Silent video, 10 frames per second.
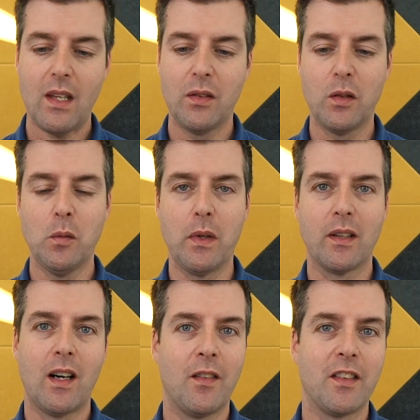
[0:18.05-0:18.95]
Excuse me,
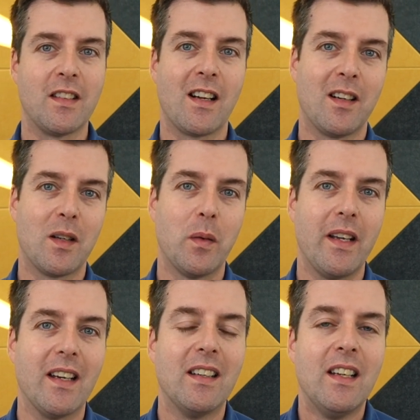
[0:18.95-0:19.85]
cough has not gone
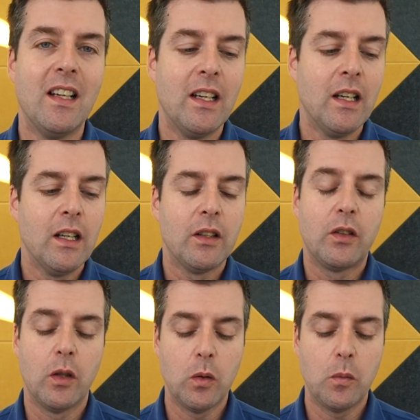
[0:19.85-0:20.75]
away yet.
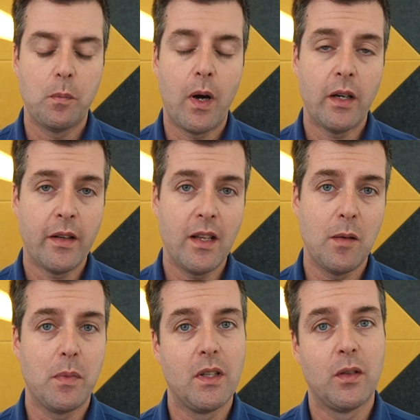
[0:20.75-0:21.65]
So part of the
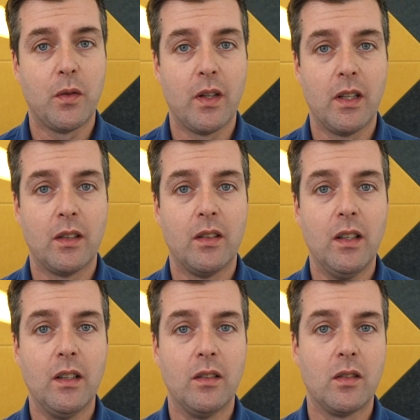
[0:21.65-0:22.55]
impetus for this
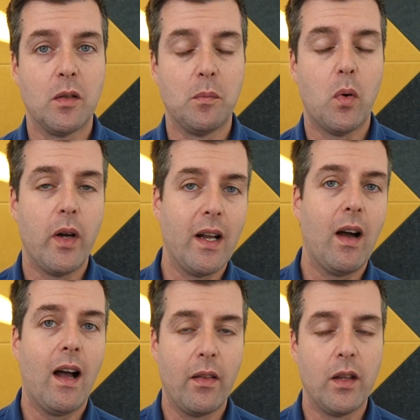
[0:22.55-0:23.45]
is to point
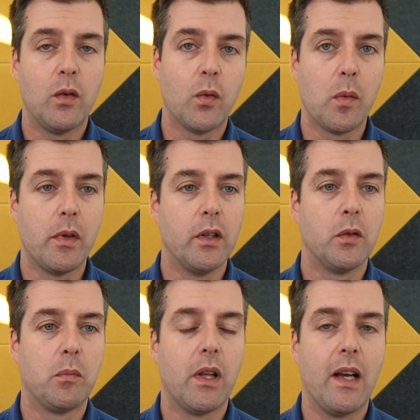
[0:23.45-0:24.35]
out how these
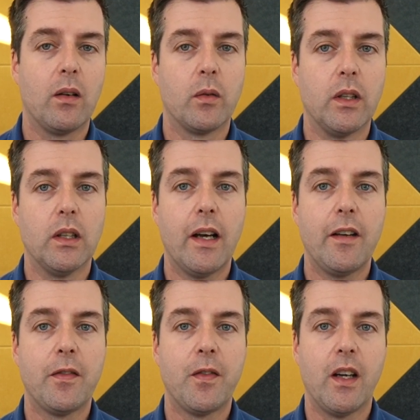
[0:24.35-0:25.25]
formulas play out in real
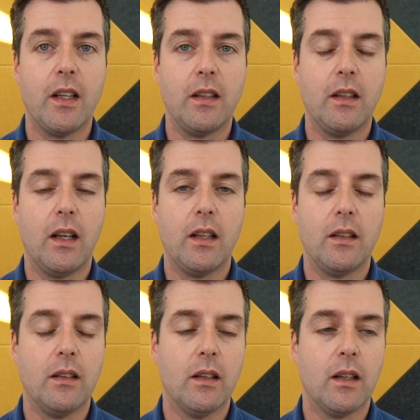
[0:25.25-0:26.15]
life and,
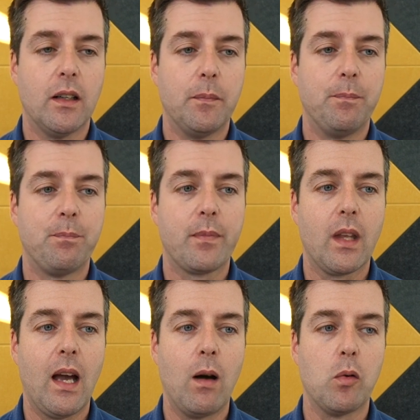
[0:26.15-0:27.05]
and um,
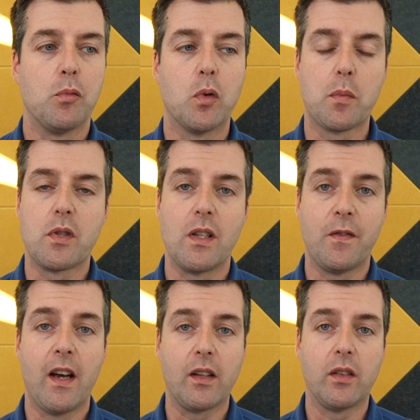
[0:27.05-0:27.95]
how absorption
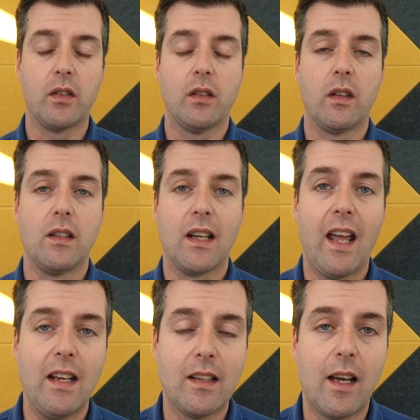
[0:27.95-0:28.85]
affects the
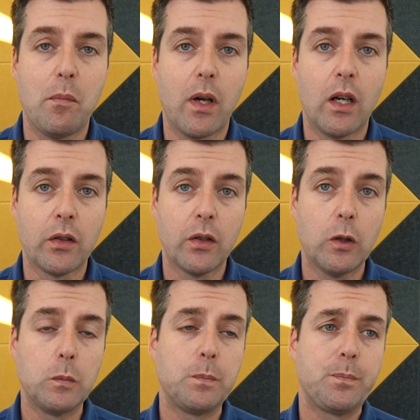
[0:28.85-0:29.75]
decay time, but
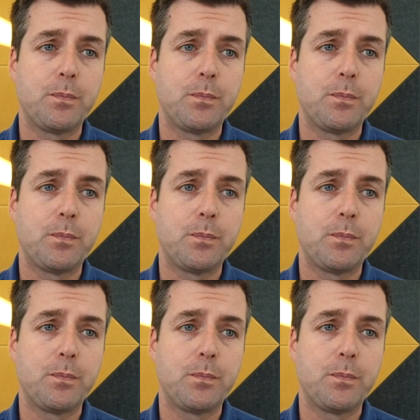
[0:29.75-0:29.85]
also